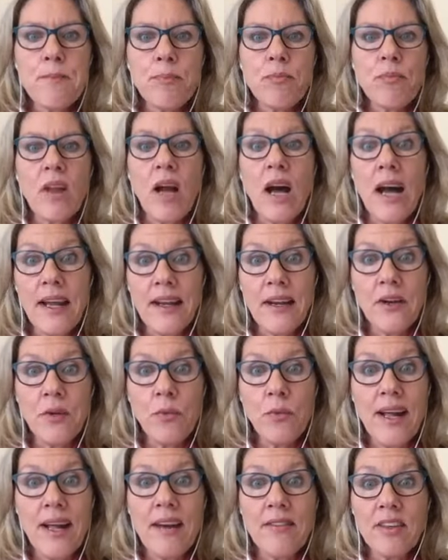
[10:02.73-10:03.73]
I didn't
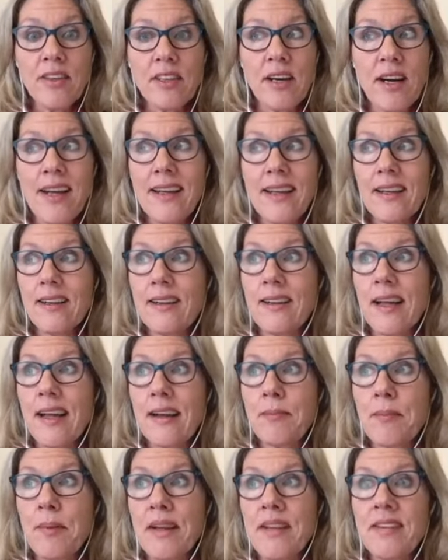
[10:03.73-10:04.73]
want to have a diet
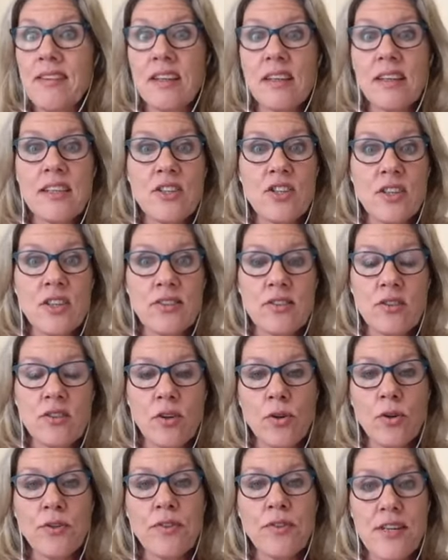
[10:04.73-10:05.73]
that basically just
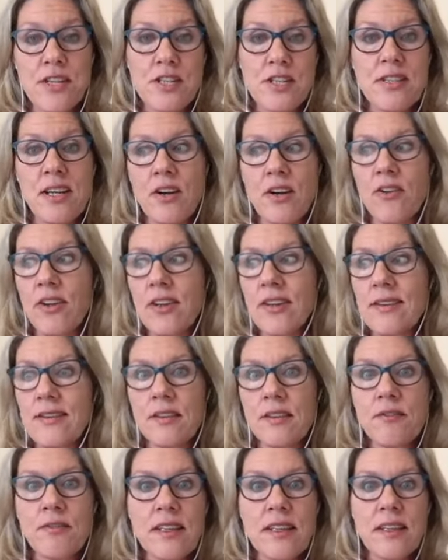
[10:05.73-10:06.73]
told vegetarians
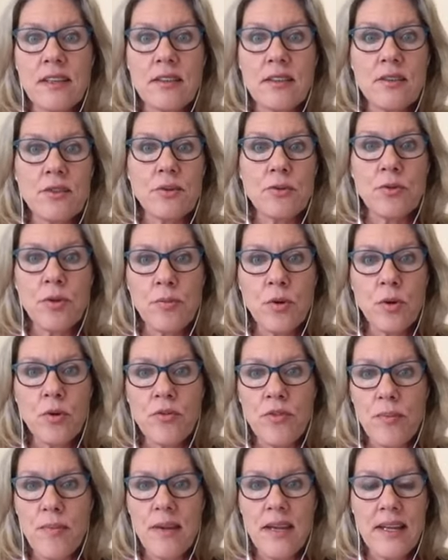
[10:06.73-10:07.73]
and vegans to
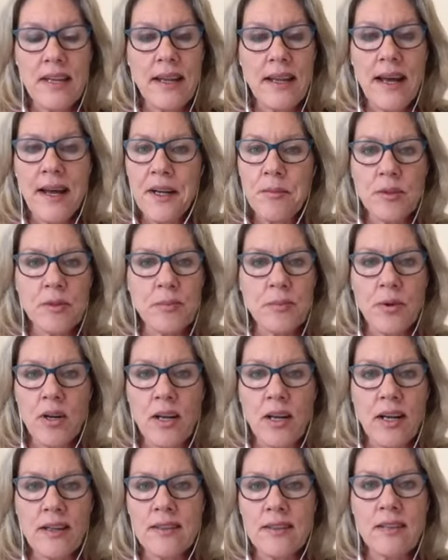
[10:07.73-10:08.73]
remove the meat and animal
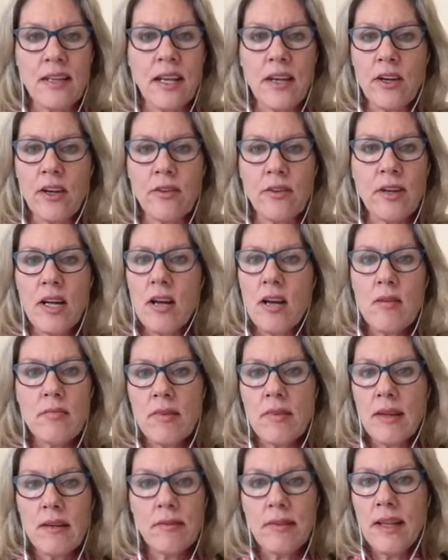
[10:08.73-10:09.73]
products and
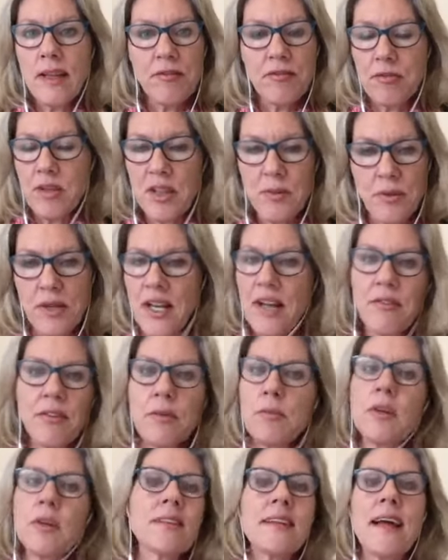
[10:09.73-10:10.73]
live with whatever
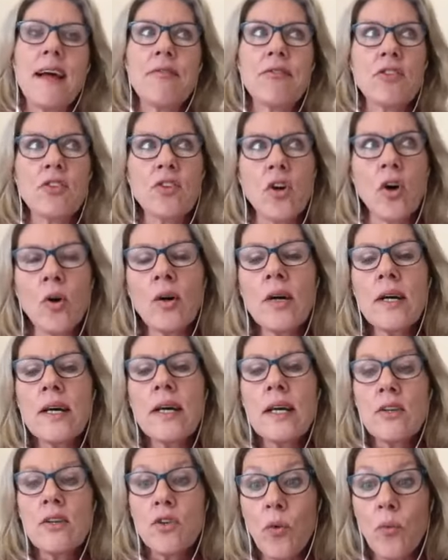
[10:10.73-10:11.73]
was left. So
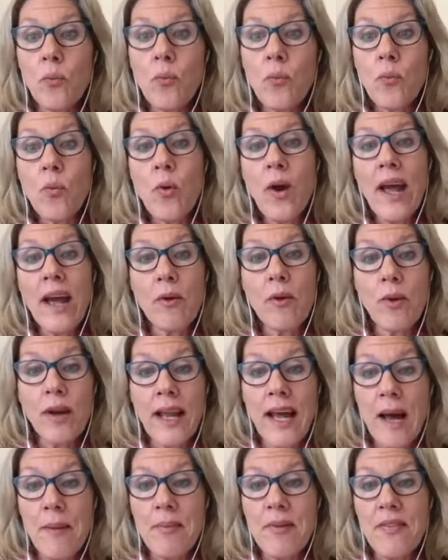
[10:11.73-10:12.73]
what
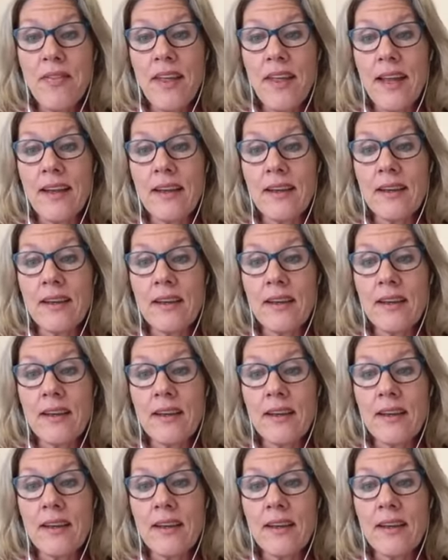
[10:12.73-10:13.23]
happened then,